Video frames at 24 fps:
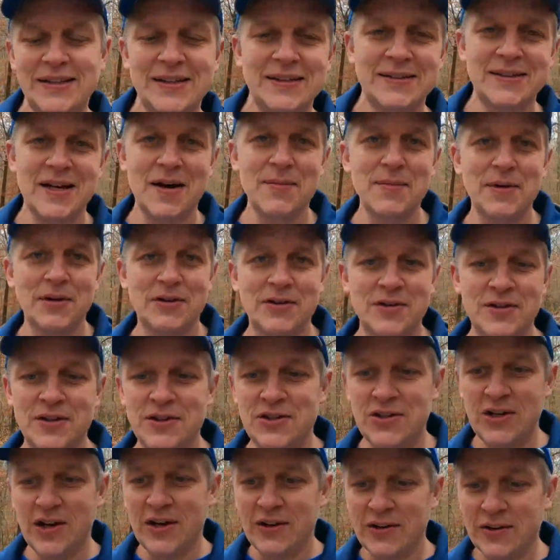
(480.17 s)
things coming to the
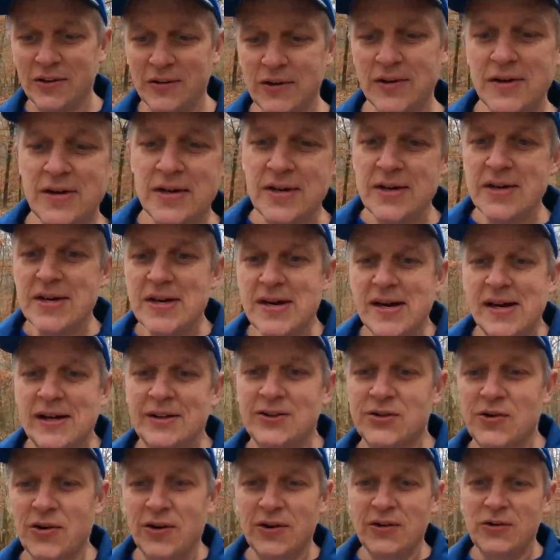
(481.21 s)
channel.
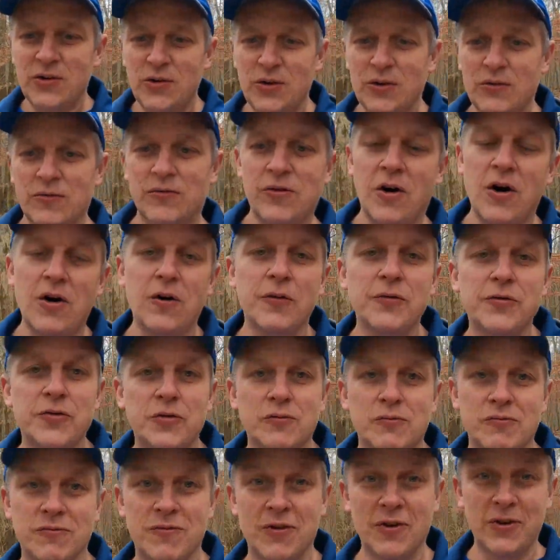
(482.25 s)
It's going to involve
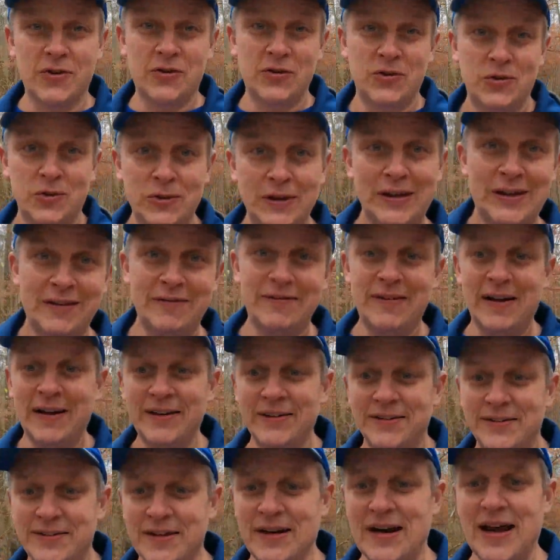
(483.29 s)
some virtual
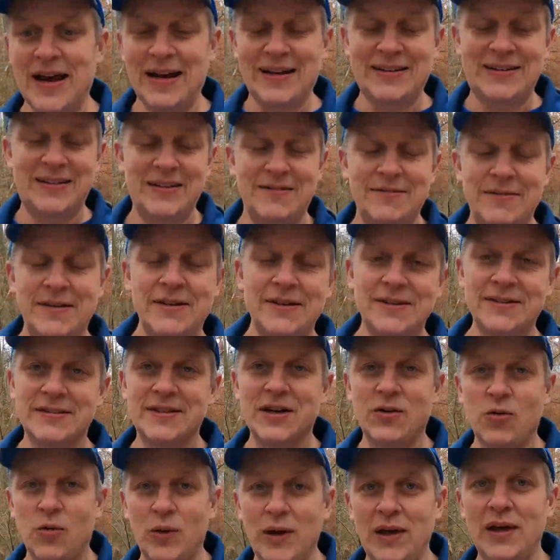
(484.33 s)
events and activities
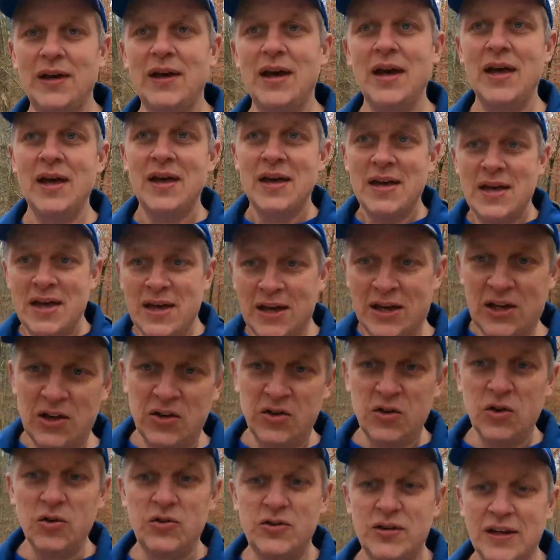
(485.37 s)
that we can
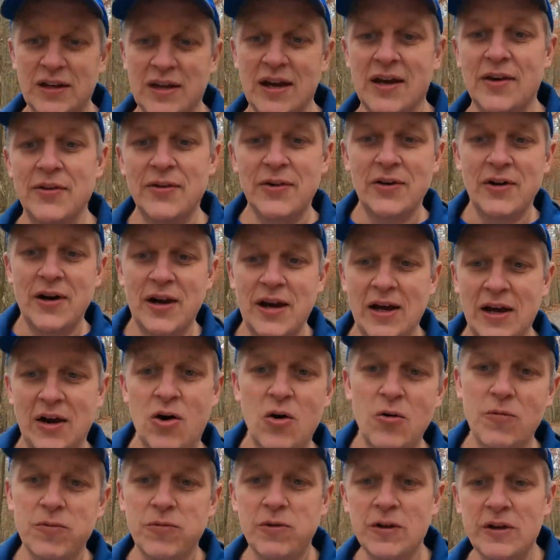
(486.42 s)
do together, and
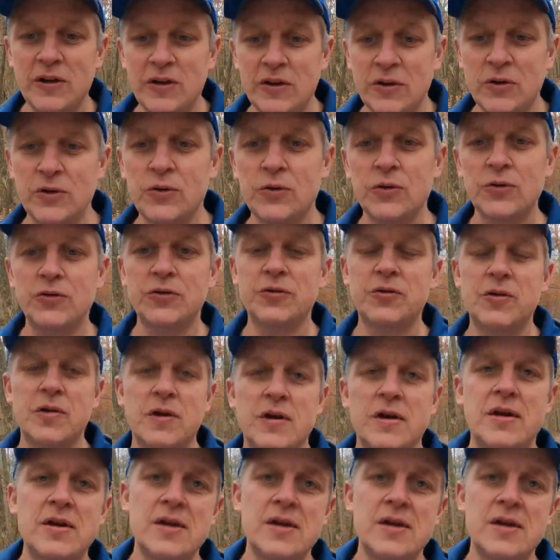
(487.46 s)
hopefully use